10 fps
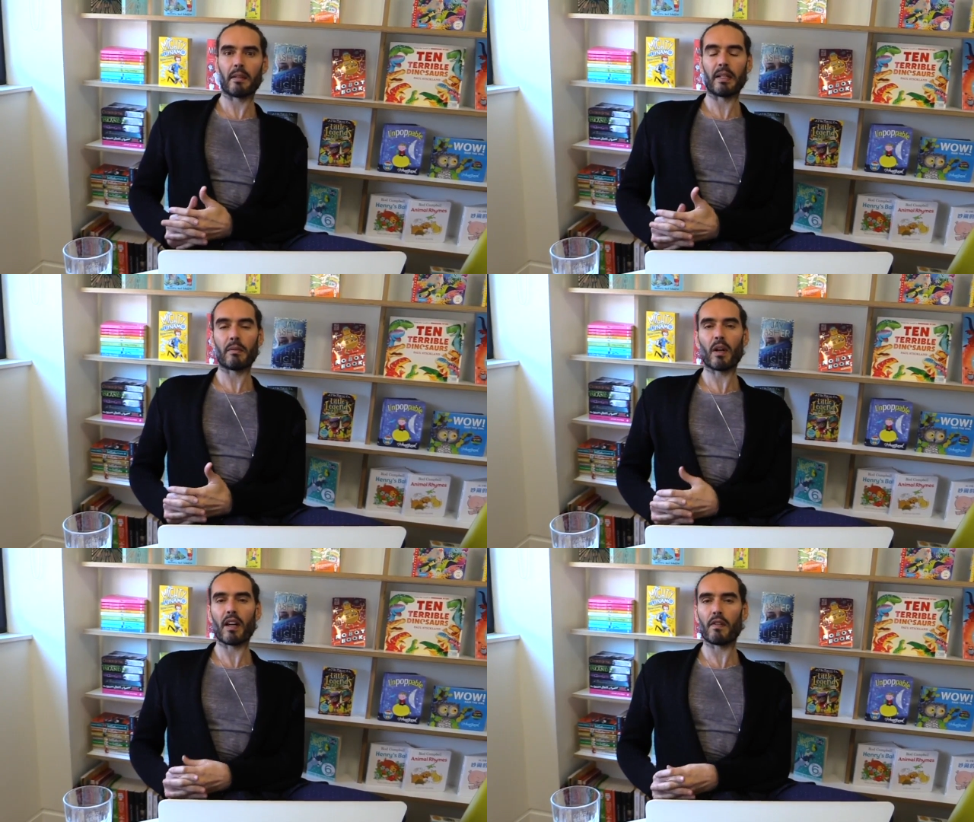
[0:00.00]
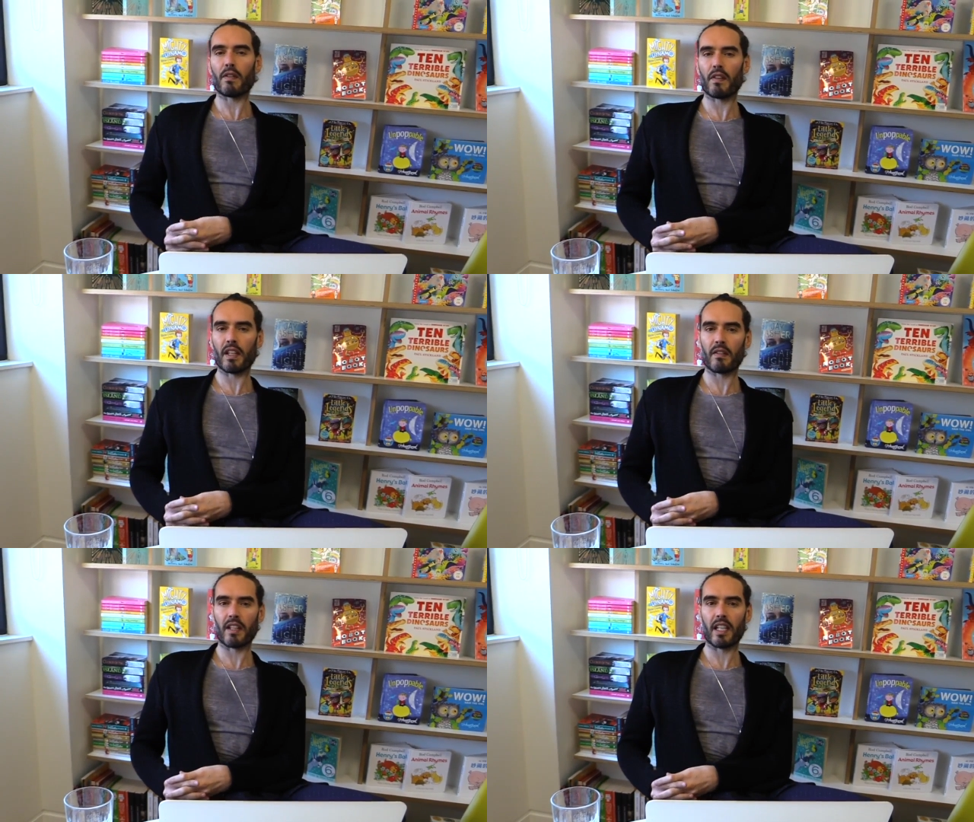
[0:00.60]
I mean, whatever you
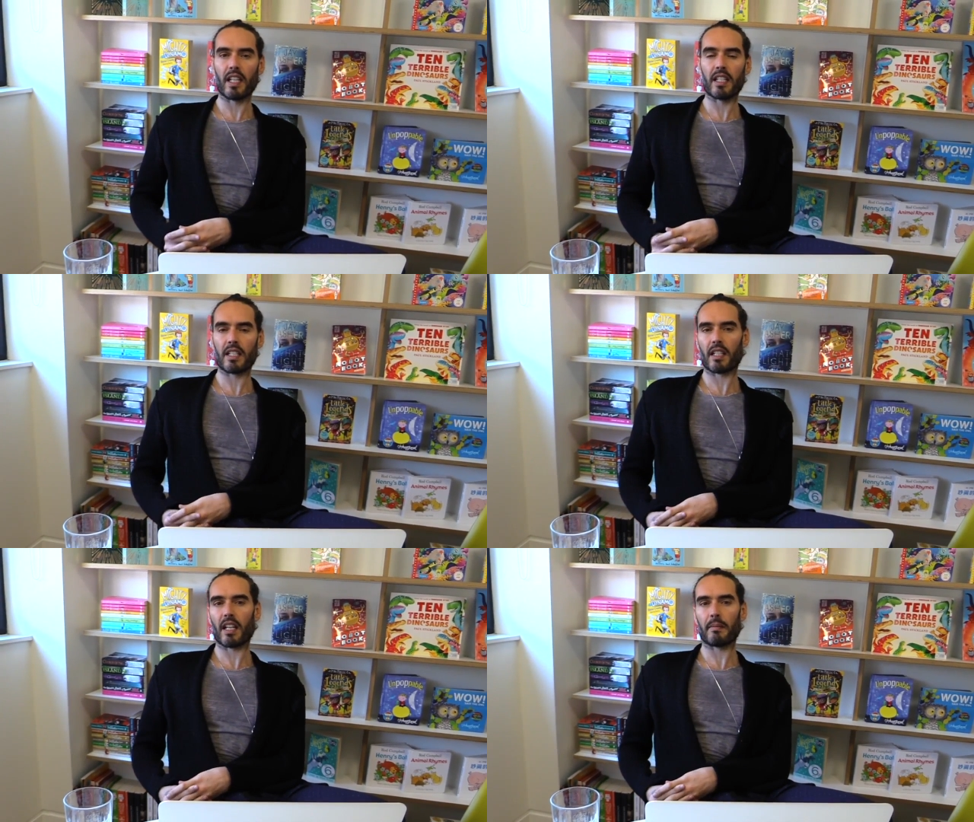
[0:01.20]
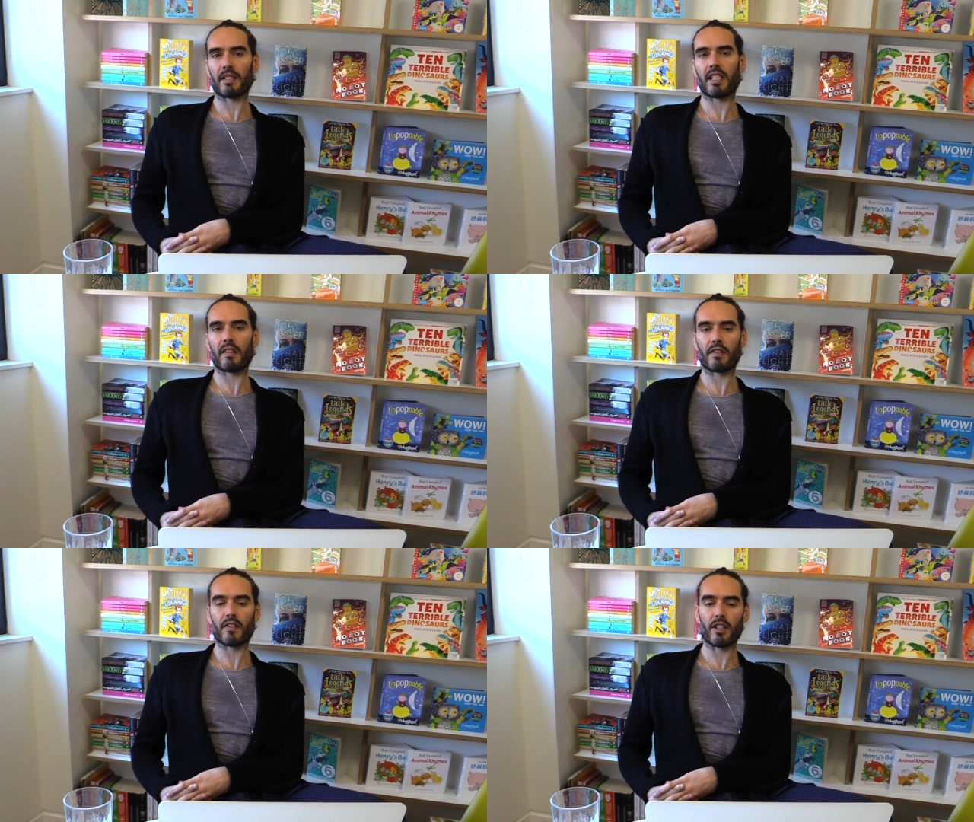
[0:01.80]
think of it, it is a coming
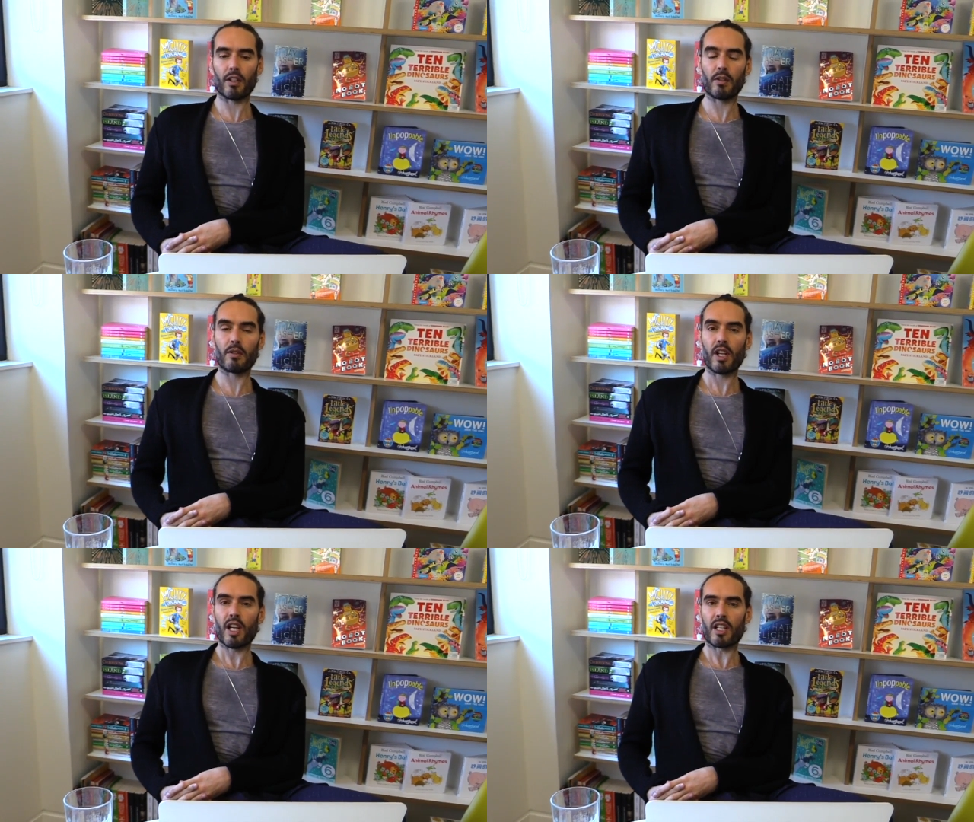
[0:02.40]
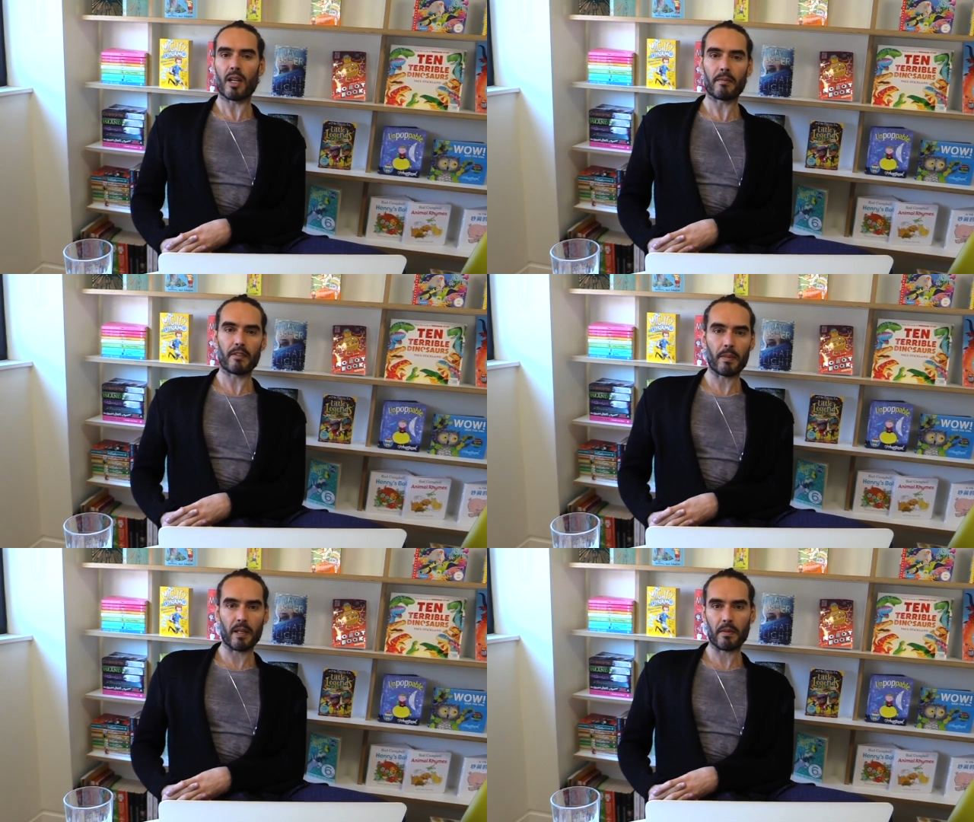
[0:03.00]
together of a huge
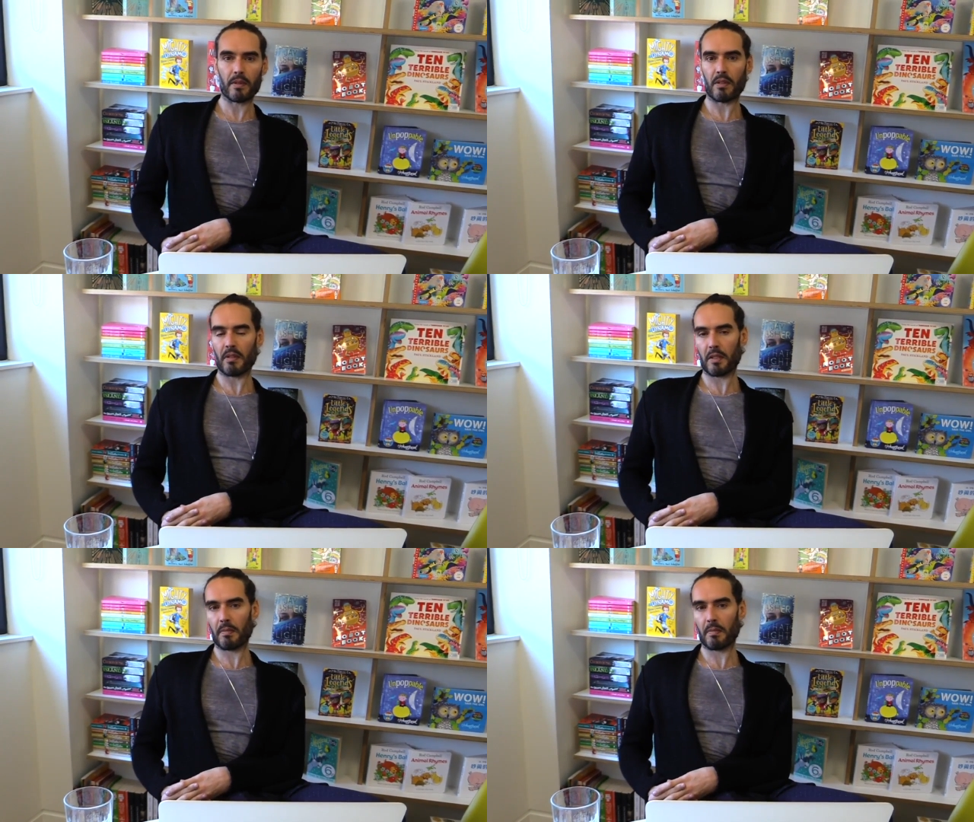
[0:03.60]
number of people to